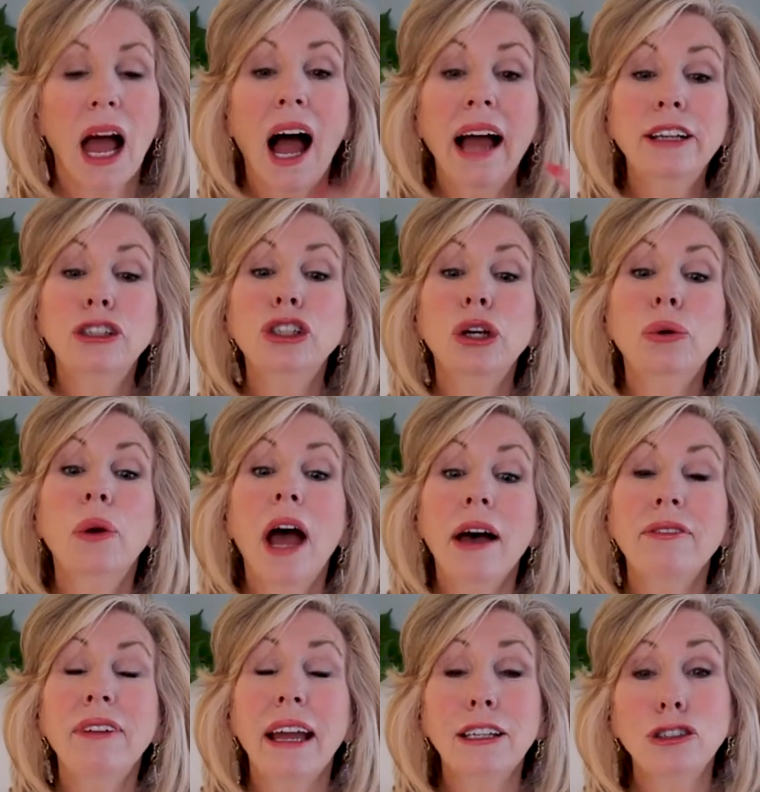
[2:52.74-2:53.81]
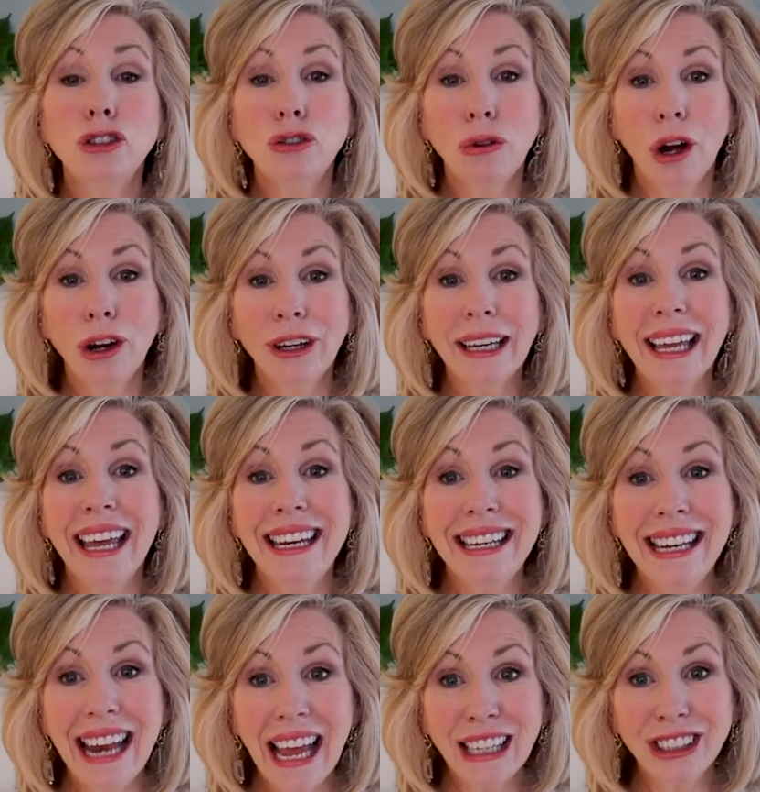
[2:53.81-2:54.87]
I do have a strong
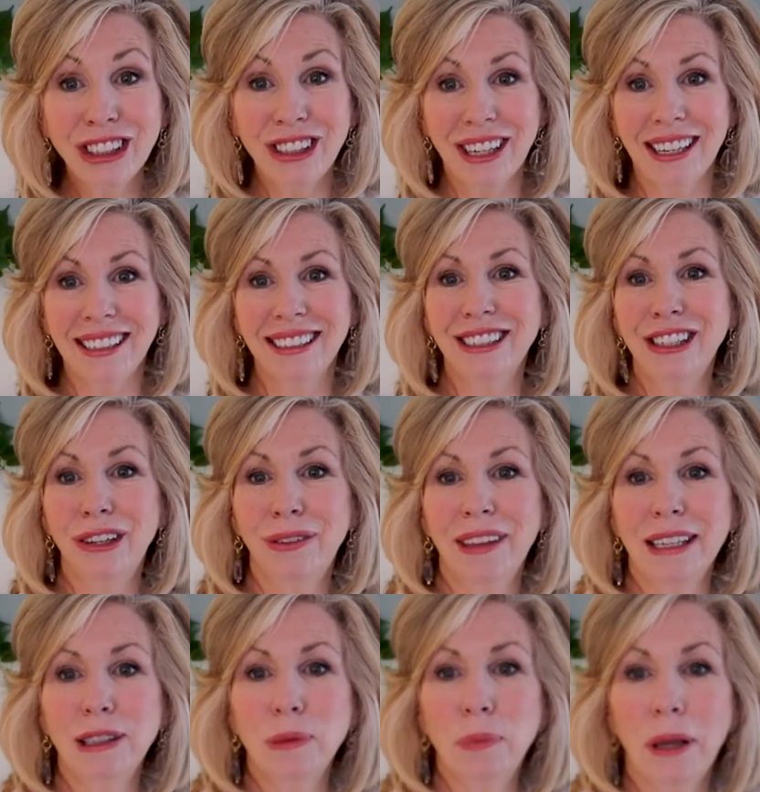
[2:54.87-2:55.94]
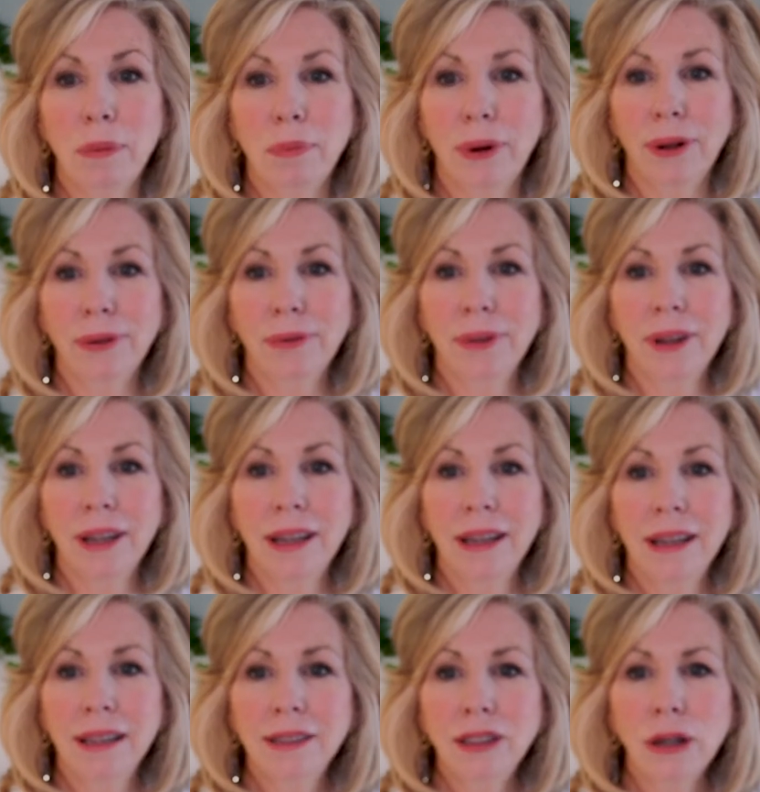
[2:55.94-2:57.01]
connection to these people.
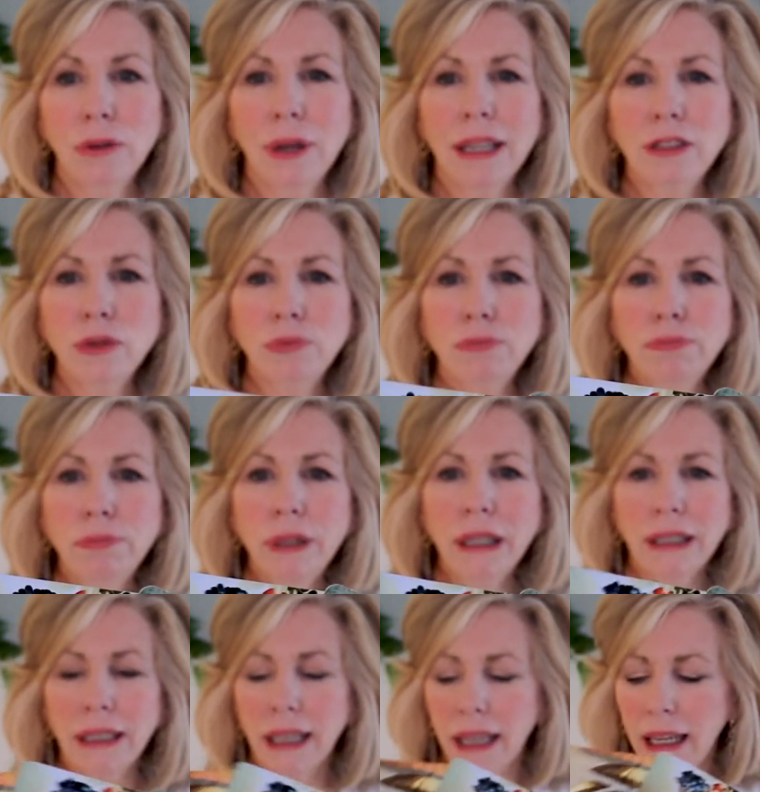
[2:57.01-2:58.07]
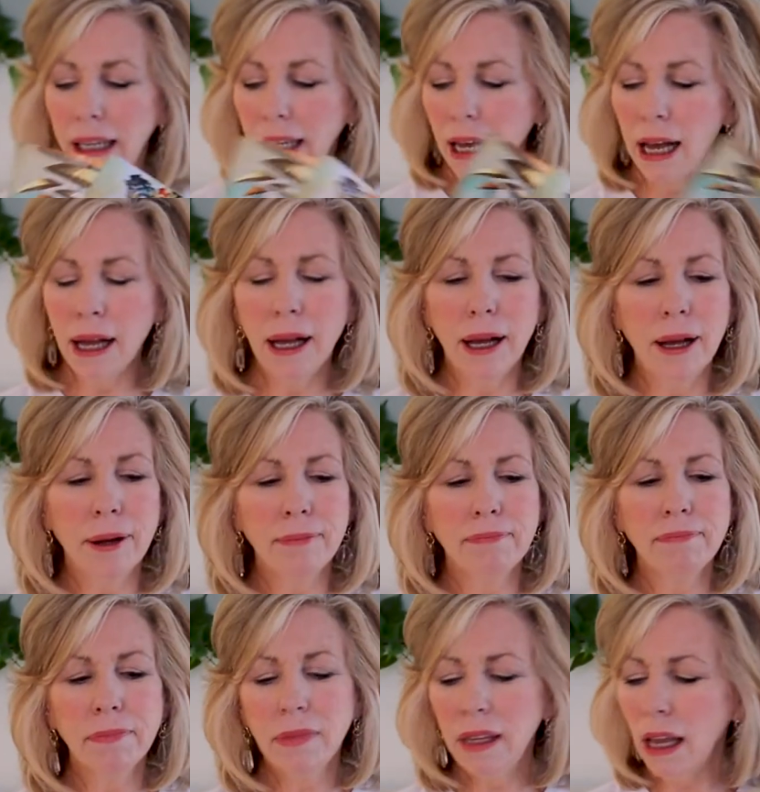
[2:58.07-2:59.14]
So it's really
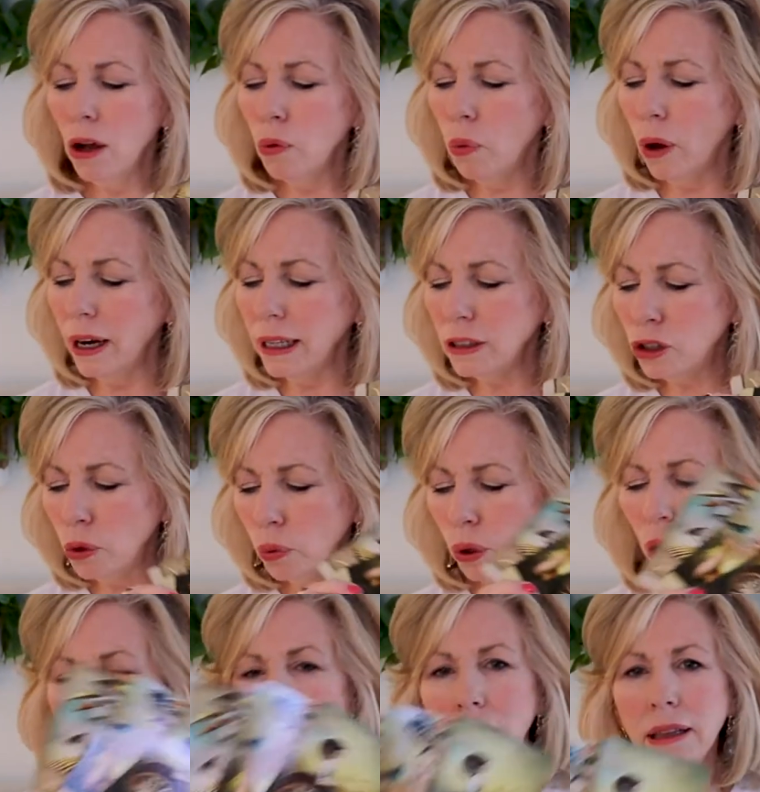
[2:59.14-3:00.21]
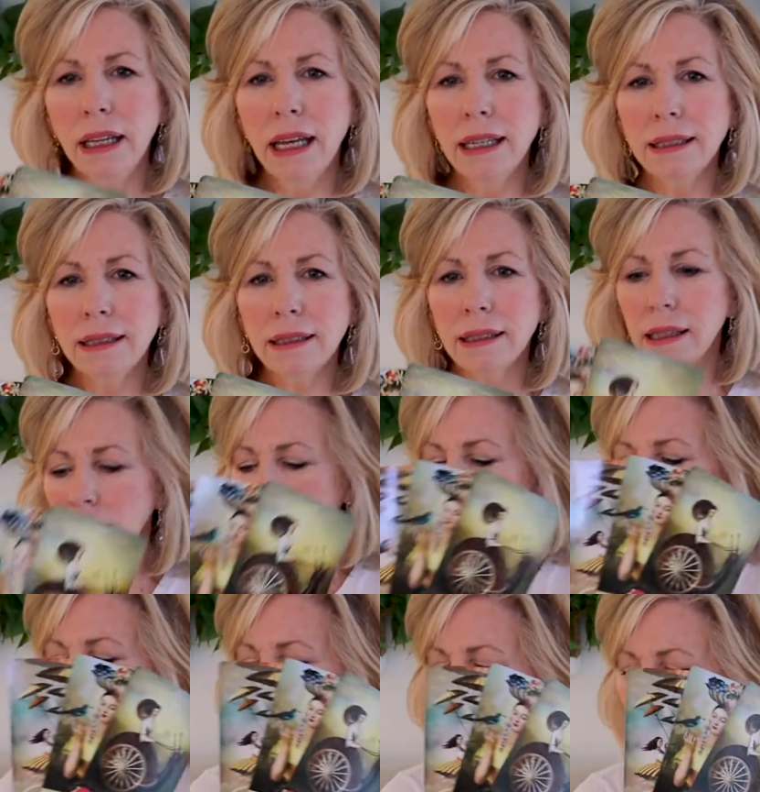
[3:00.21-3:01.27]
um, yeah, wanting to work on this,
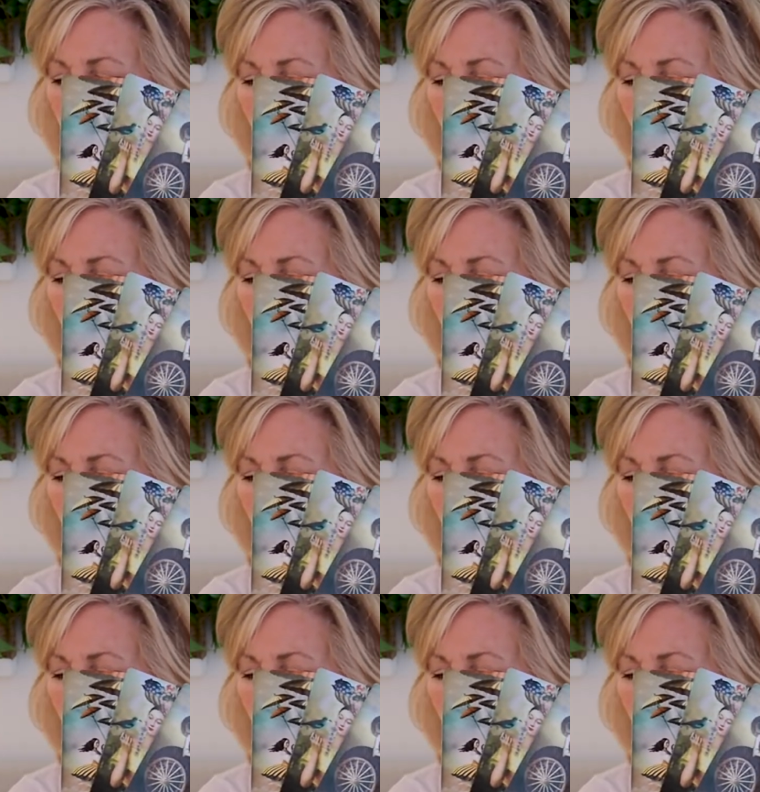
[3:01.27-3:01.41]
not